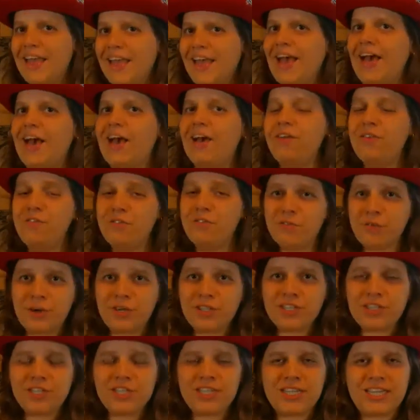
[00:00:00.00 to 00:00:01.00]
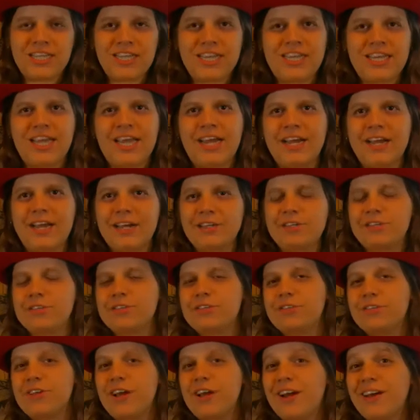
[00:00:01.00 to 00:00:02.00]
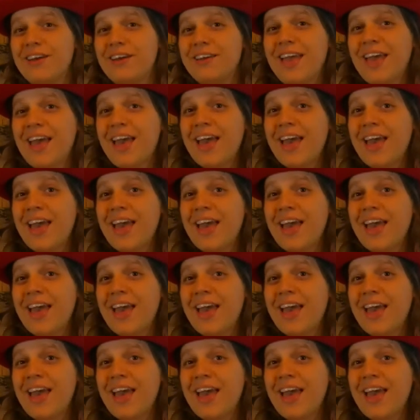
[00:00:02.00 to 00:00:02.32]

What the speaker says: Unfortunately, the characters are